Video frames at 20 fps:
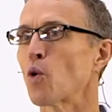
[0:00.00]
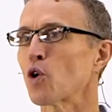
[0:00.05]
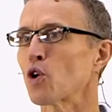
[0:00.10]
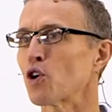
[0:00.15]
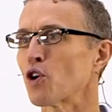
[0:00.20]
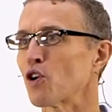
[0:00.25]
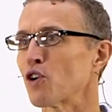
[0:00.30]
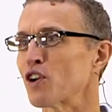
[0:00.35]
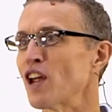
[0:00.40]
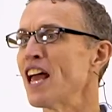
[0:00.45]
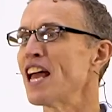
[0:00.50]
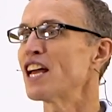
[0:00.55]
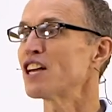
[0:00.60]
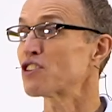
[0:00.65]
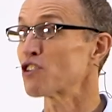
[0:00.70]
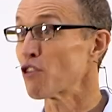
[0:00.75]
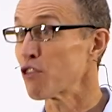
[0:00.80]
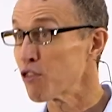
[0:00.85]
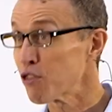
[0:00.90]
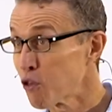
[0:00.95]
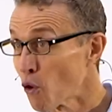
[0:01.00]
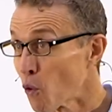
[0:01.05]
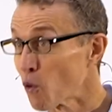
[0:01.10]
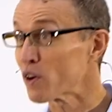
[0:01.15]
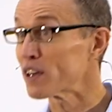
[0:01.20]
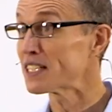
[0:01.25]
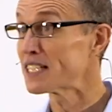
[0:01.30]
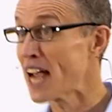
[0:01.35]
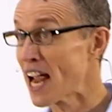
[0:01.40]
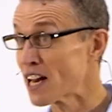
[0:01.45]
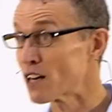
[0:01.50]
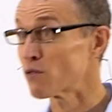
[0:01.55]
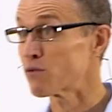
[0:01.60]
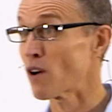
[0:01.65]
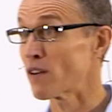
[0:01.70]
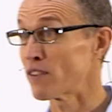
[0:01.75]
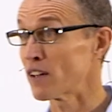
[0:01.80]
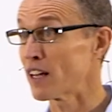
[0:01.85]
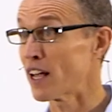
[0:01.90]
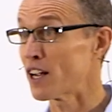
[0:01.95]
word, His authoritative
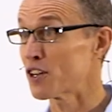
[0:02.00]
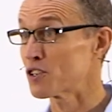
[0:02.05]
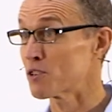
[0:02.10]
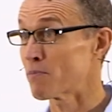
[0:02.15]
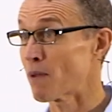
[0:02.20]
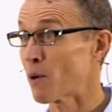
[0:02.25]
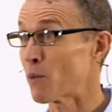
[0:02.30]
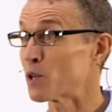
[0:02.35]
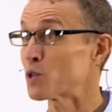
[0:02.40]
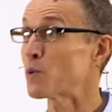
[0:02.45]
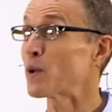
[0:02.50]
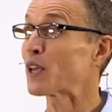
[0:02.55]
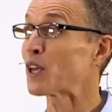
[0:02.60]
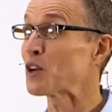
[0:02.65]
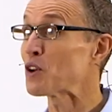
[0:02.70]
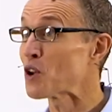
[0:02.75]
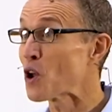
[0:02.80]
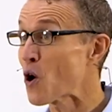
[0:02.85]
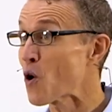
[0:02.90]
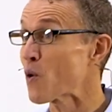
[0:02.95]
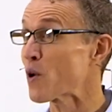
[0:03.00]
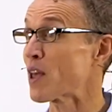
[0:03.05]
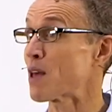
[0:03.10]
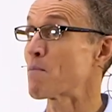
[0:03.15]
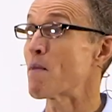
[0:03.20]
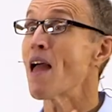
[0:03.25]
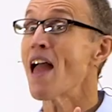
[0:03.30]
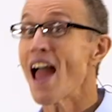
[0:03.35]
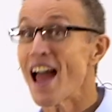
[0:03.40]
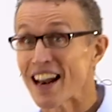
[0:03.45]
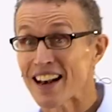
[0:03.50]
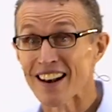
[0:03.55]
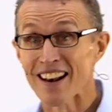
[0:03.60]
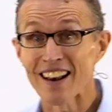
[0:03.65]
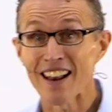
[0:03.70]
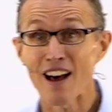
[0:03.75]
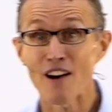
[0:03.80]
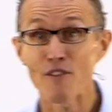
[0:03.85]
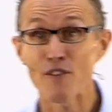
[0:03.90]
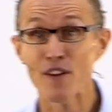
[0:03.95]
revelation by which we can know Him and
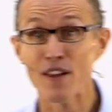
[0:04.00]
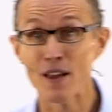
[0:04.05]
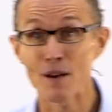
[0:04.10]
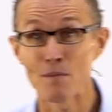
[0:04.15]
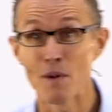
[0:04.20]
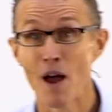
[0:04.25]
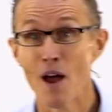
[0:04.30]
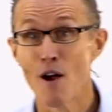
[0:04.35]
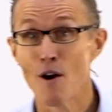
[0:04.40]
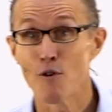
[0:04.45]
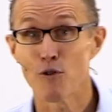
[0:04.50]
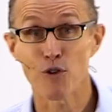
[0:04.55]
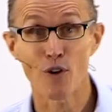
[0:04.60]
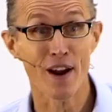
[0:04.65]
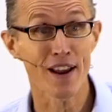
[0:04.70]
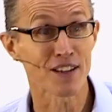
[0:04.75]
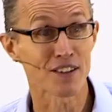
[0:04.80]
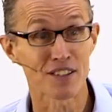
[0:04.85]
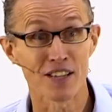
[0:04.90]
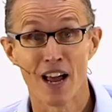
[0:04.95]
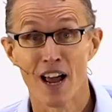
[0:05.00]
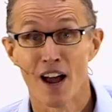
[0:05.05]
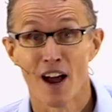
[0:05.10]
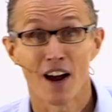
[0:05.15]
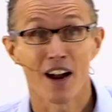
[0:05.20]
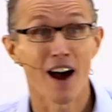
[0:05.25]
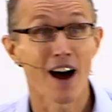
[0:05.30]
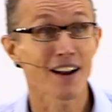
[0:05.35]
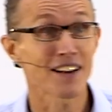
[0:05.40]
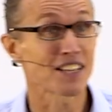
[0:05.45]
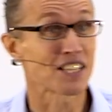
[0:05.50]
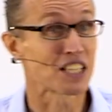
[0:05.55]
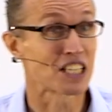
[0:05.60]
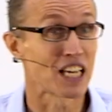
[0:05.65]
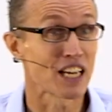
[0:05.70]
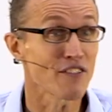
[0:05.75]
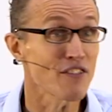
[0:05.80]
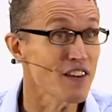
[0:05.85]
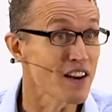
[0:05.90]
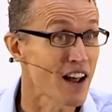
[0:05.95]
love Him. Friends, God has
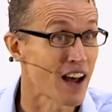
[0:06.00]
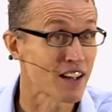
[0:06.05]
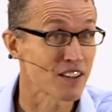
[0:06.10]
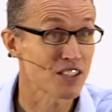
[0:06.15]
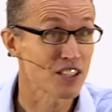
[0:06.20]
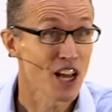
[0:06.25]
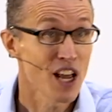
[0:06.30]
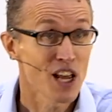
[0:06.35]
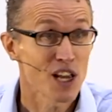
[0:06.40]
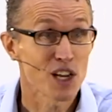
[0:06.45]
given us